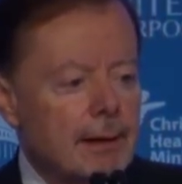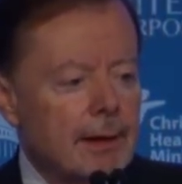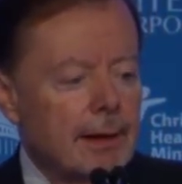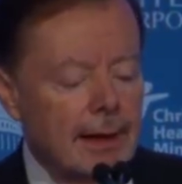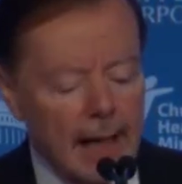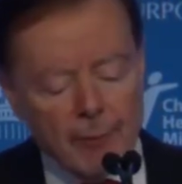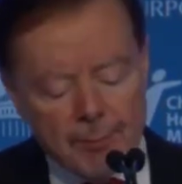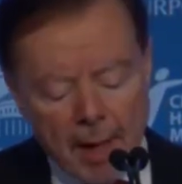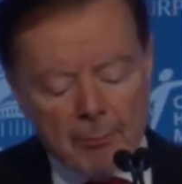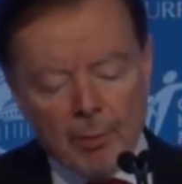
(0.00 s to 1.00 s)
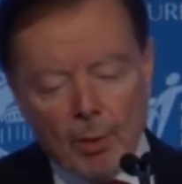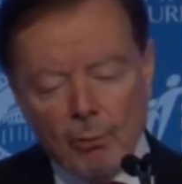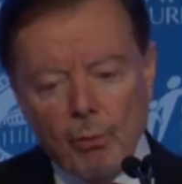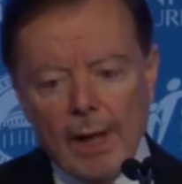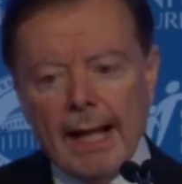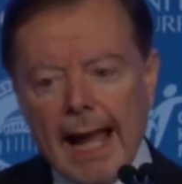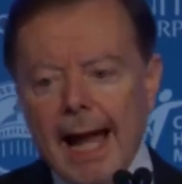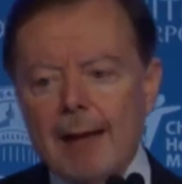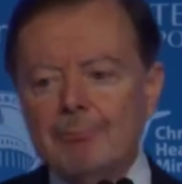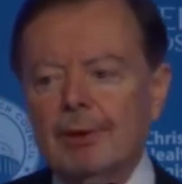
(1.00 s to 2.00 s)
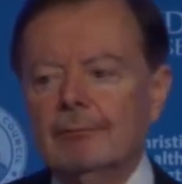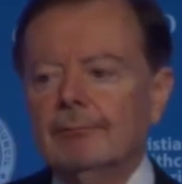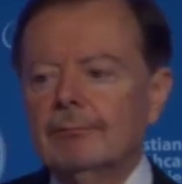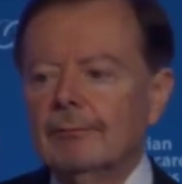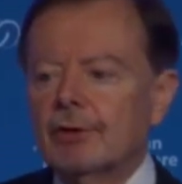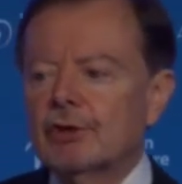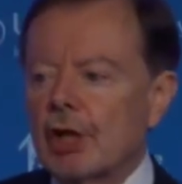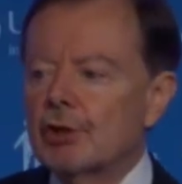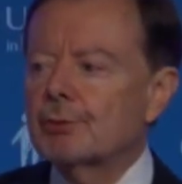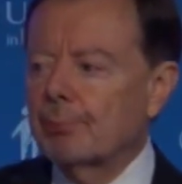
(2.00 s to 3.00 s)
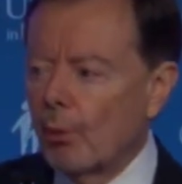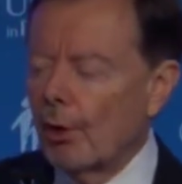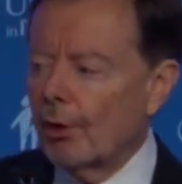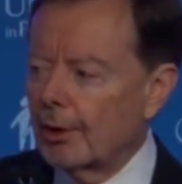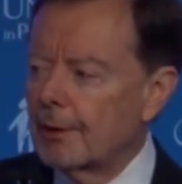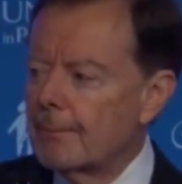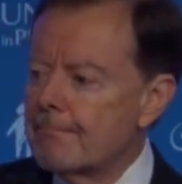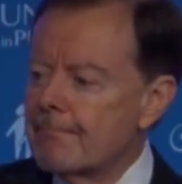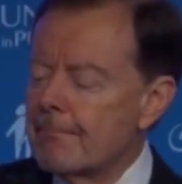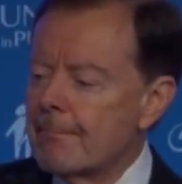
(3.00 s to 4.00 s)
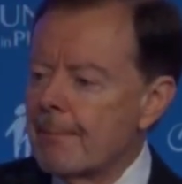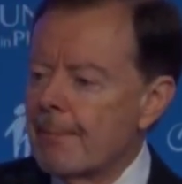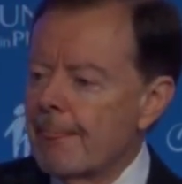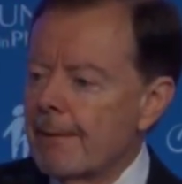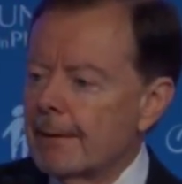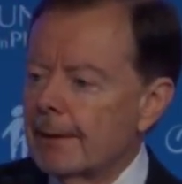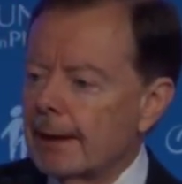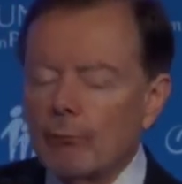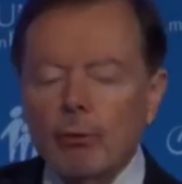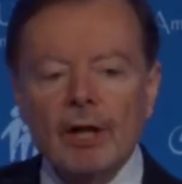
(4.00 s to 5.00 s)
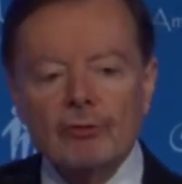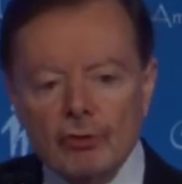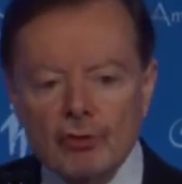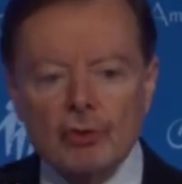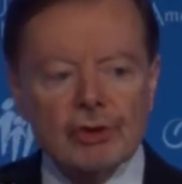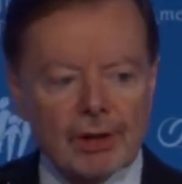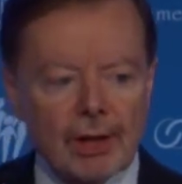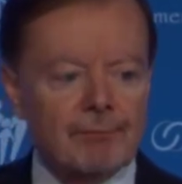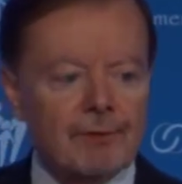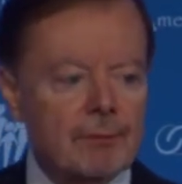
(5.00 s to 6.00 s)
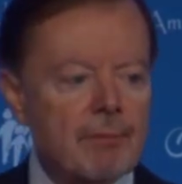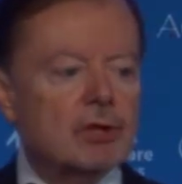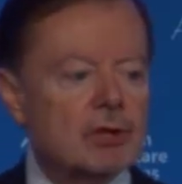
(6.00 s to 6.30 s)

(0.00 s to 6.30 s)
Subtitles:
And I remember what happened to Judge Bork. And I wanted to do something to make sure